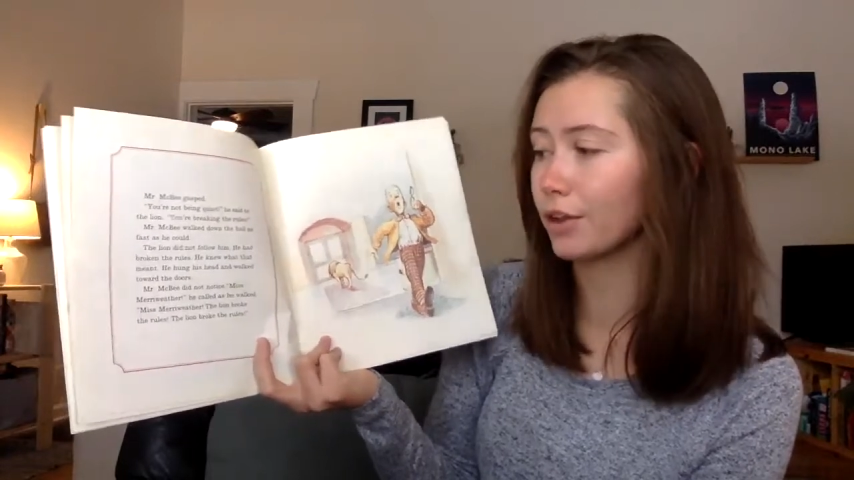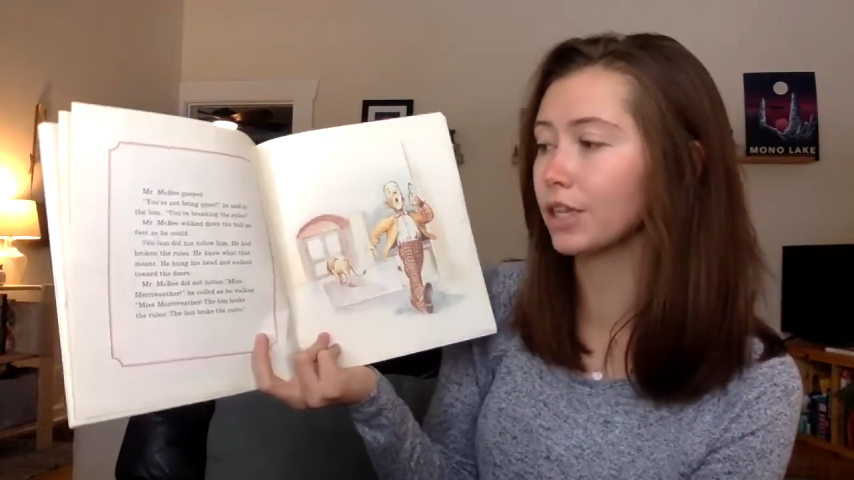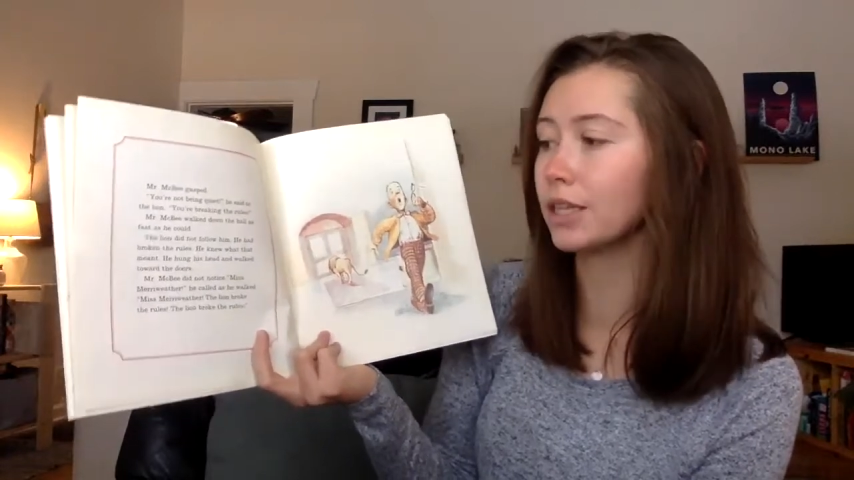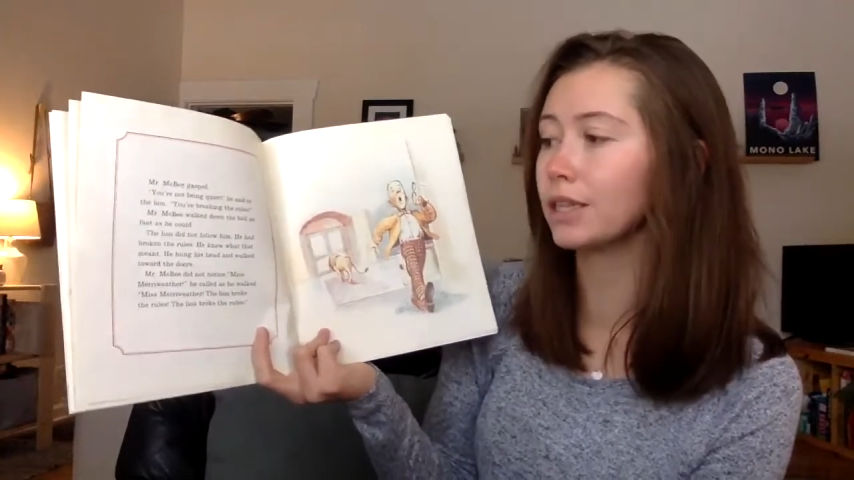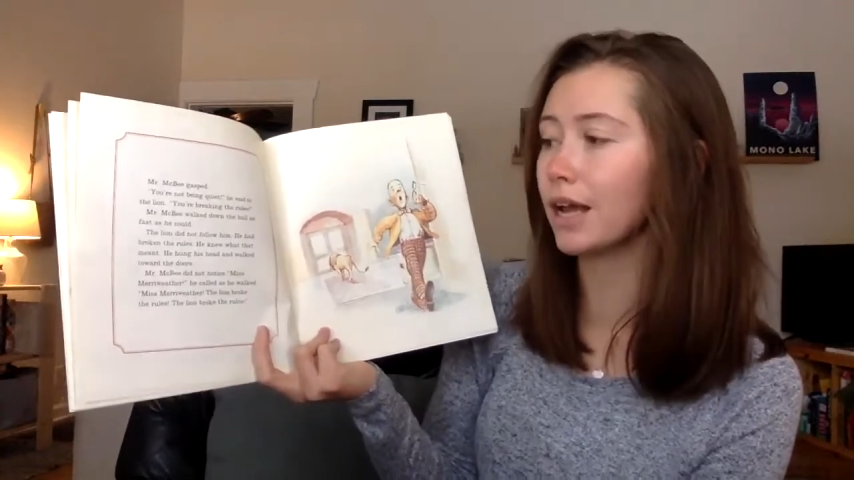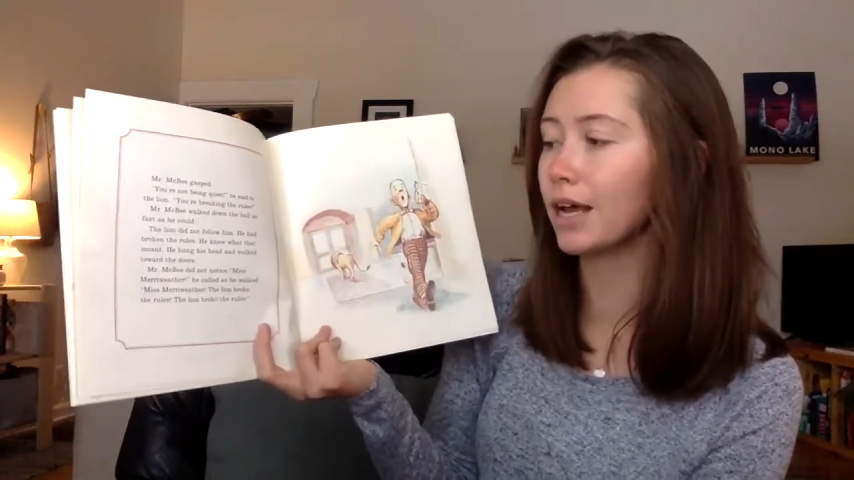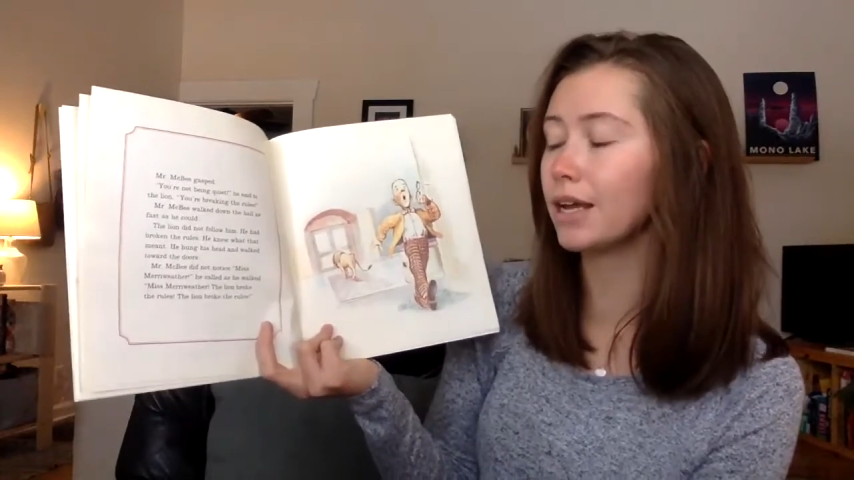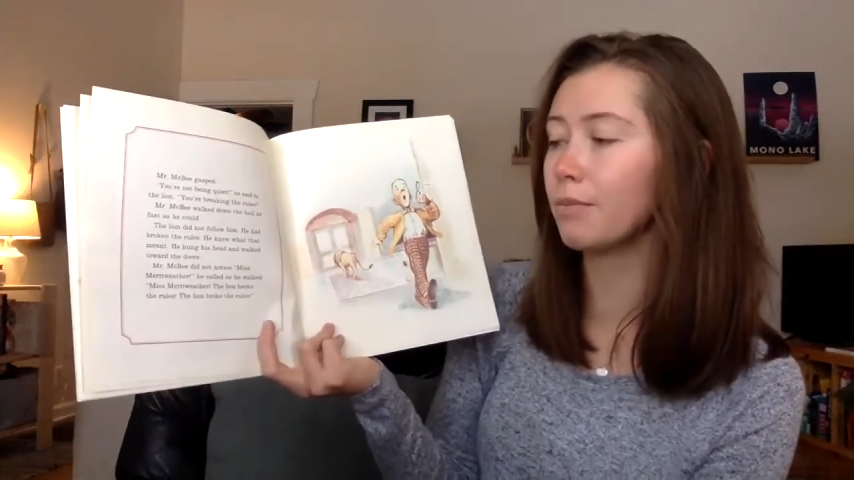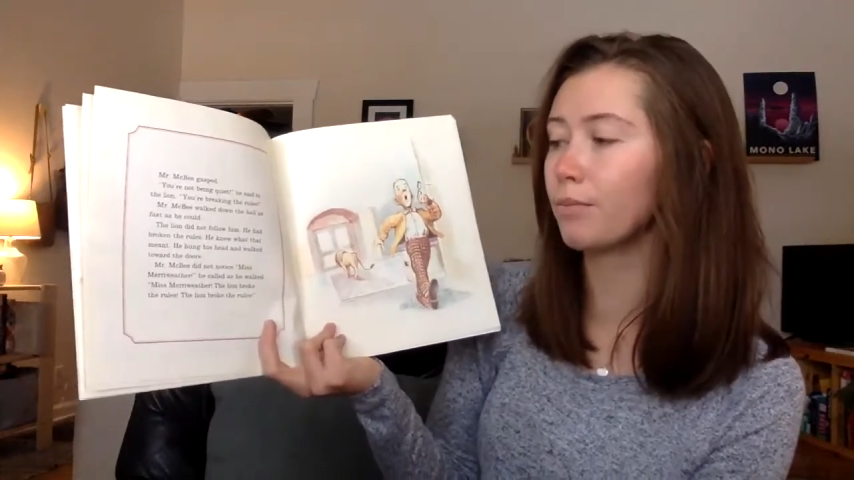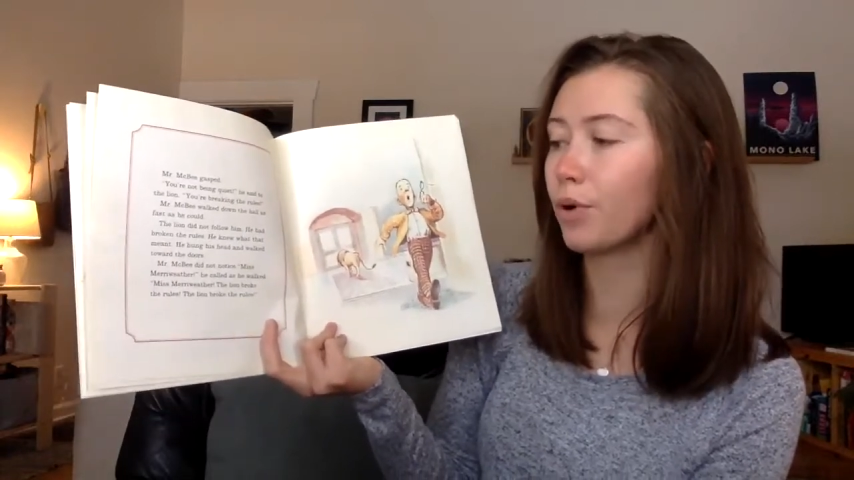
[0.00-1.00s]
the
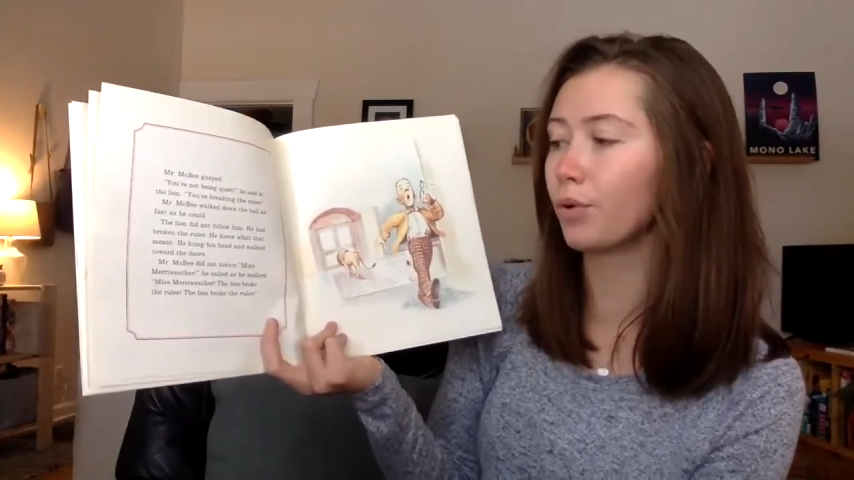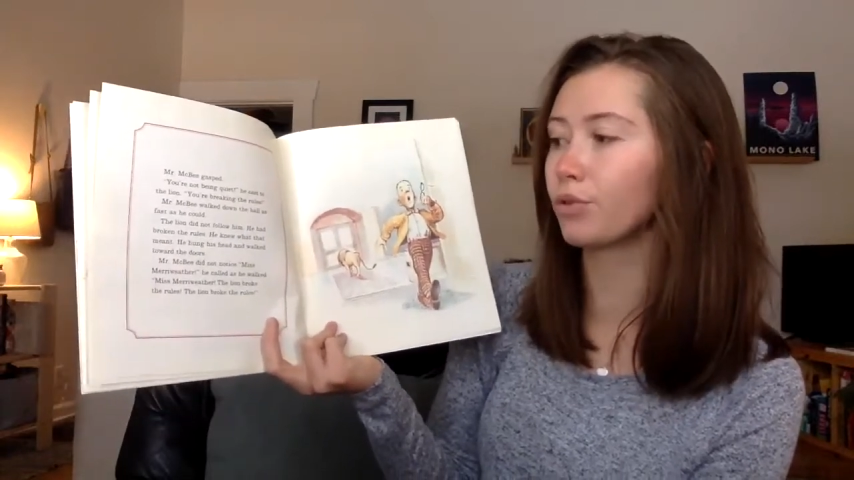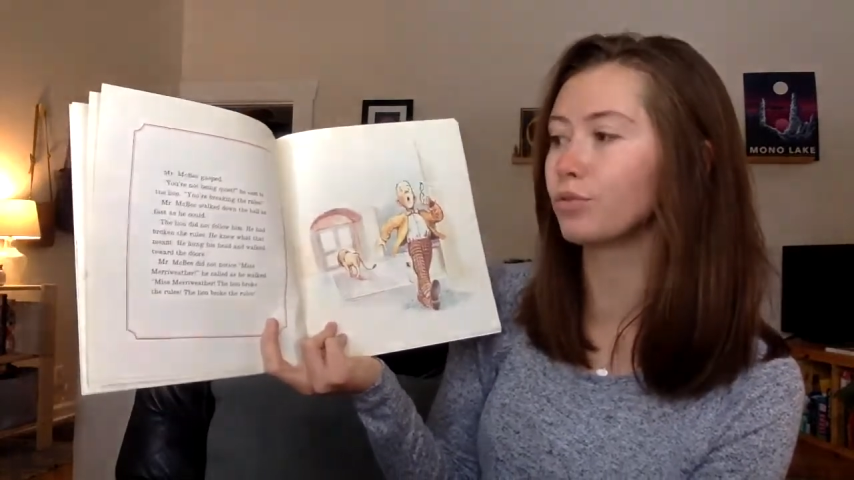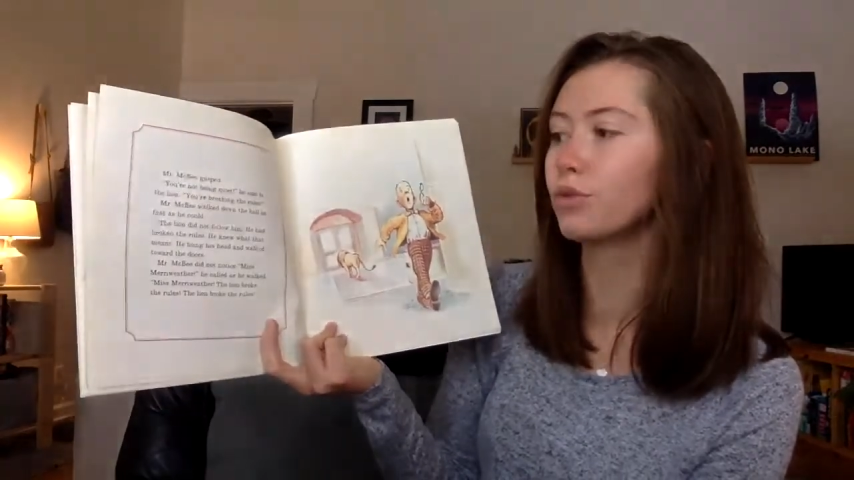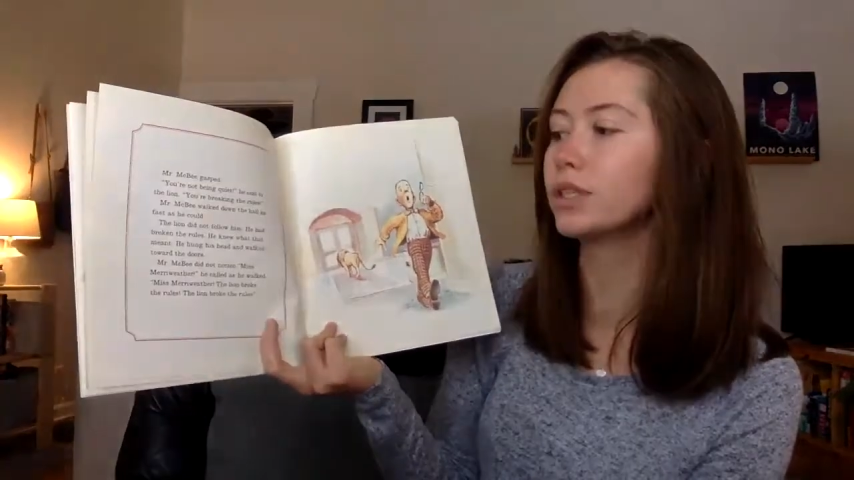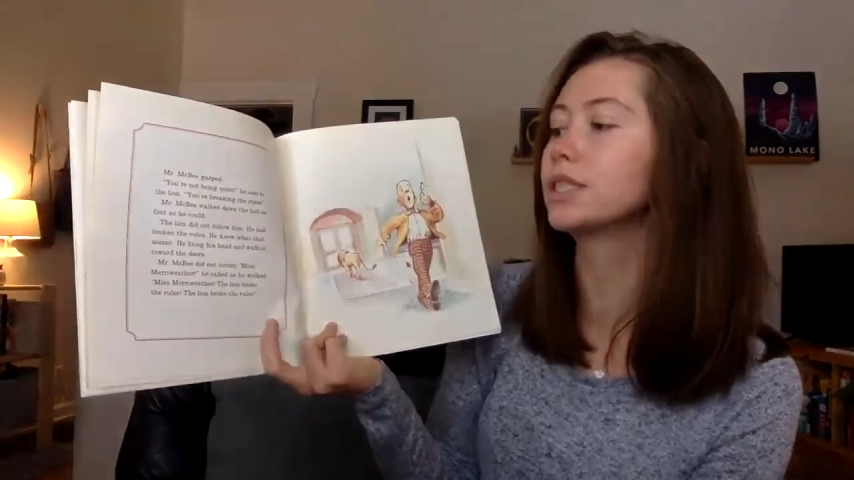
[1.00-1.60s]
lion broke the rules.